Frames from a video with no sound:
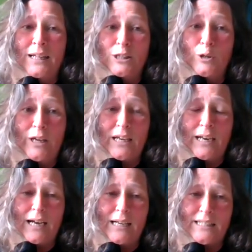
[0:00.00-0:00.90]
looking
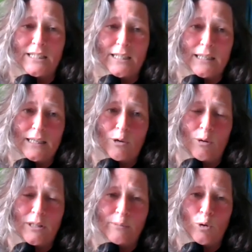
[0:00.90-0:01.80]
at digital
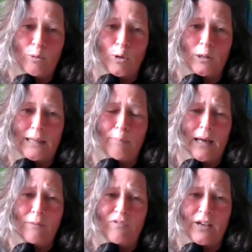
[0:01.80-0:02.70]
inequality more broadly, but
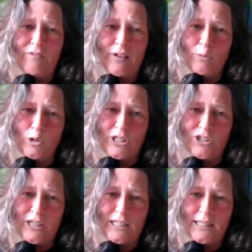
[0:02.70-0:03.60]
I'm very, very much
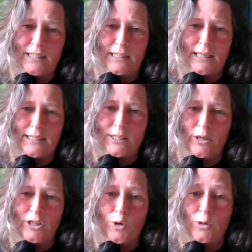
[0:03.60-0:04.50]
interested in that
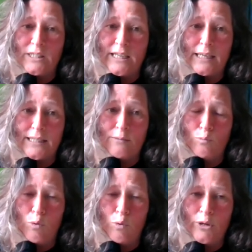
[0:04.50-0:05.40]
Scottish context and
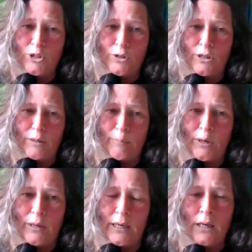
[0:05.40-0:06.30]
what we're doing about
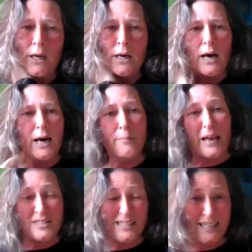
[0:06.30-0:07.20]
it. I'm
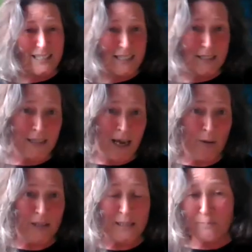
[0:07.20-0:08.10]
interested in how
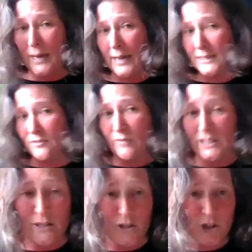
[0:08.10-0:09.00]
it's impacting
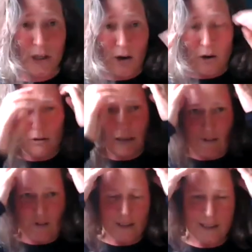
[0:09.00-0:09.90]
research at all
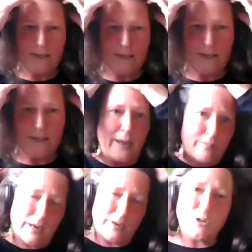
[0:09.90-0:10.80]
levels. Um,
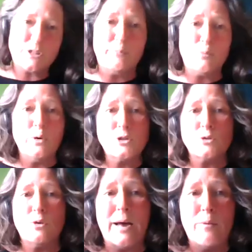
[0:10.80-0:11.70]
across the board.
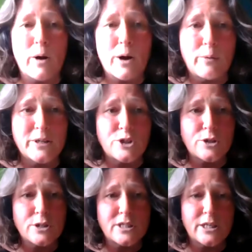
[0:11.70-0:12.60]
So I work with
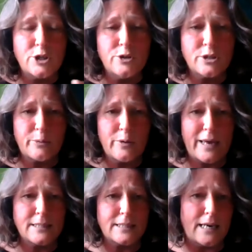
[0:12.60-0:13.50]
students at U W
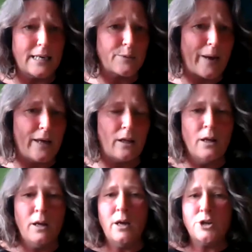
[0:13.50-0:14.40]
S as well,
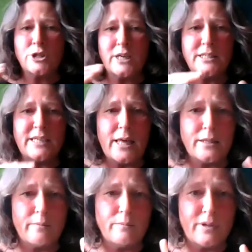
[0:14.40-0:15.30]
trying to get
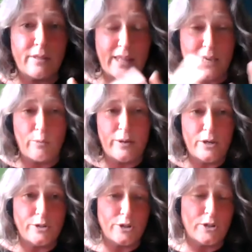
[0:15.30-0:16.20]
them to think when
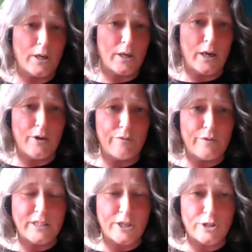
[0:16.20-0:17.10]
they're doing a, a
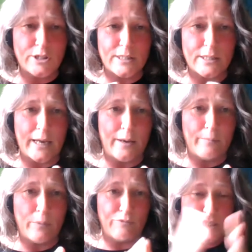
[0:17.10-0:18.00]
research
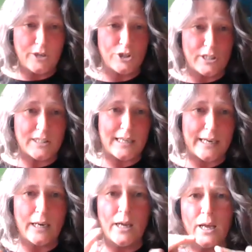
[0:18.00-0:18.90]
um, research
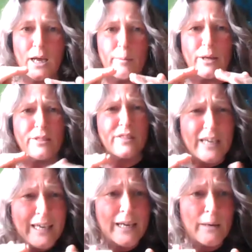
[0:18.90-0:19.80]
design about
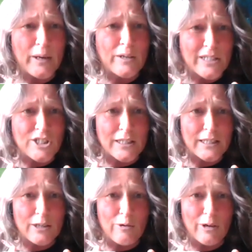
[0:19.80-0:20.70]
thinking about digital
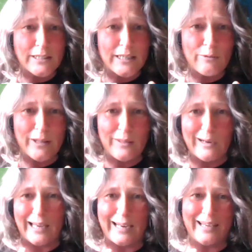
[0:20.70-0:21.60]
inequality when they're
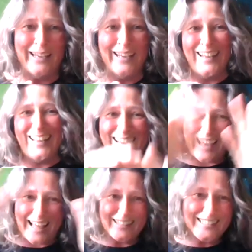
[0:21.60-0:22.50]
kind of
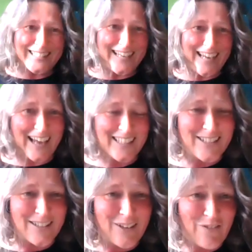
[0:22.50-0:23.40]
gallantly
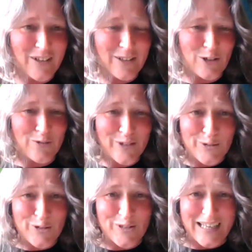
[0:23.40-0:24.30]
entering the field of
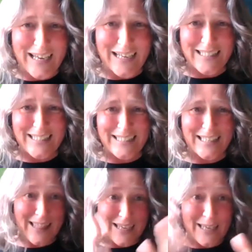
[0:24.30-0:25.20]
social sciences
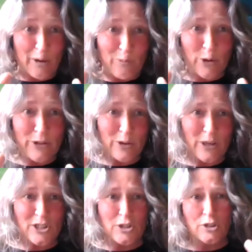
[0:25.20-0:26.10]
and thinking about what they're
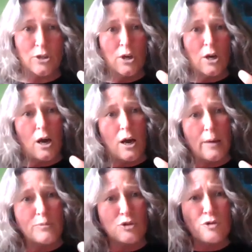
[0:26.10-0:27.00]
going to do.
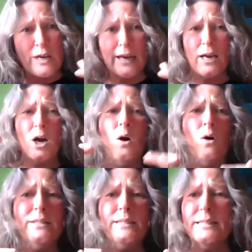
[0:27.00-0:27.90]
I'm trying
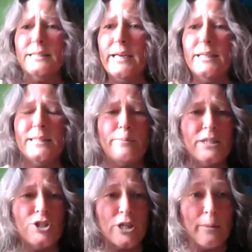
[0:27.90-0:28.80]
constantly to
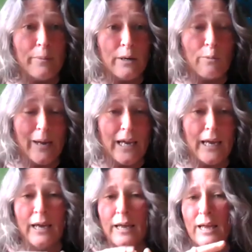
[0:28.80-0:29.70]
be chipping
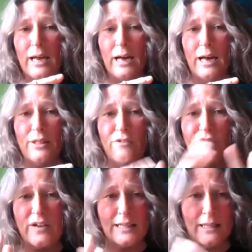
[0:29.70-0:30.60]
away at the
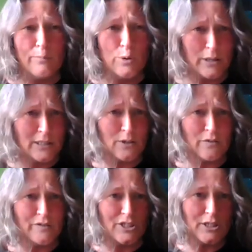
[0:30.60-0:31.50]
vital importance
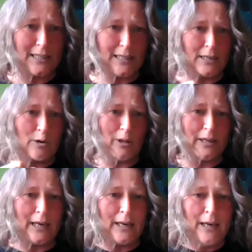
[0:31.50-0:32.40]
of digital
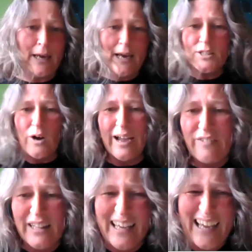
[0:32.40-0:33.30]
inequality. So I
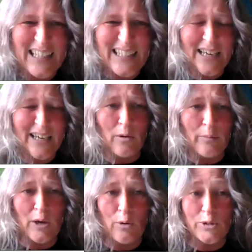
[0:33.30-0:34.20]
really kind of take up
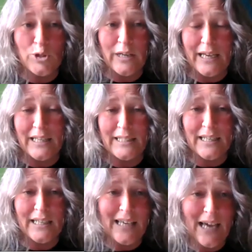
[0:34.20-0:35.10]
the opportunity
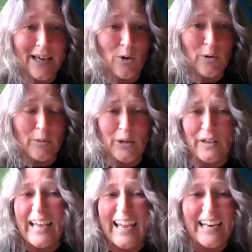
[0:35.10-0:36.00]
to yak on about
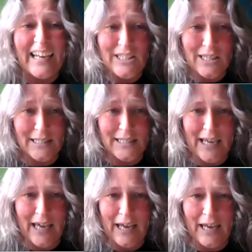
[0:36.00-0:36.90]
it any chance I
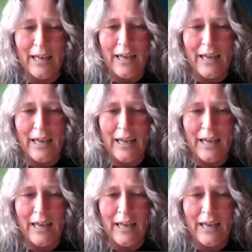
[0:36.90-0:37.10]
get.